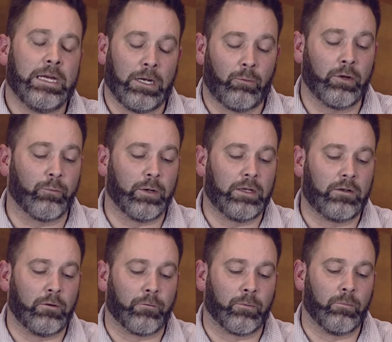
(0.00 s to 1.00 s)
And I want to read
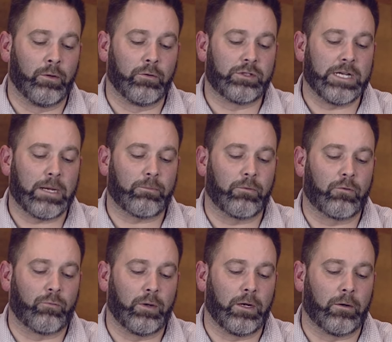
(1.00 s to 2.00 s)
to you from Luke chapter
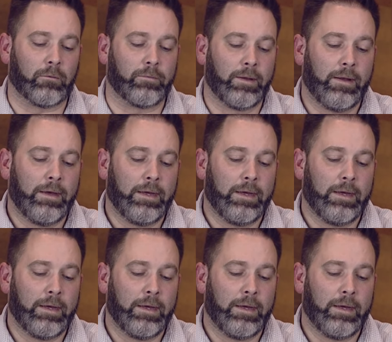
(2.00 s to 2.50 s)
twelve